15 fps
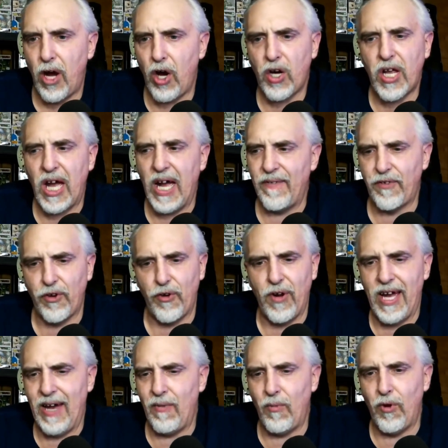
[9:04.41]
archives
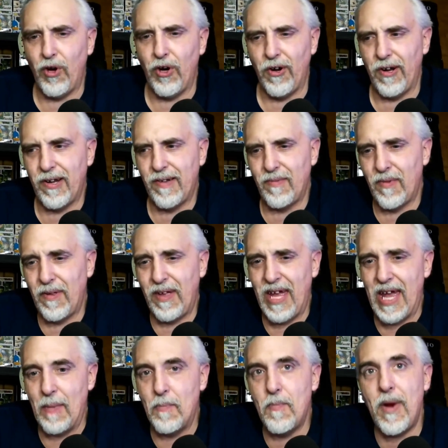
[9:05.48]
are at, where
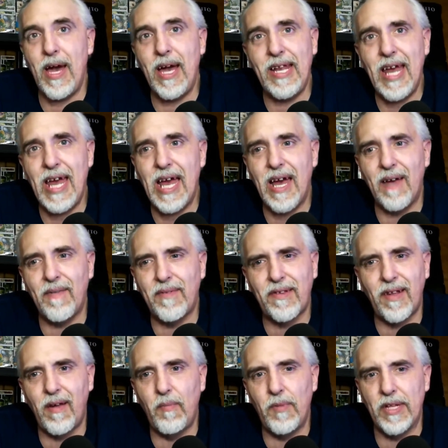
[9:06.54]
it might have
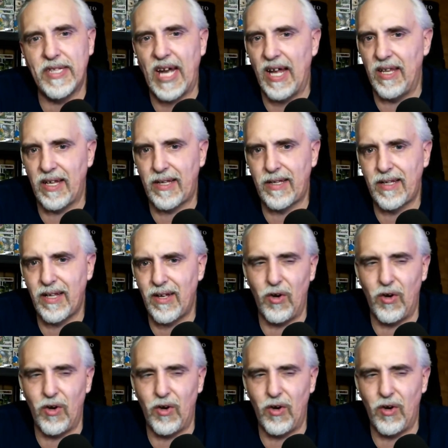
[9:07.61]
some of the Dalek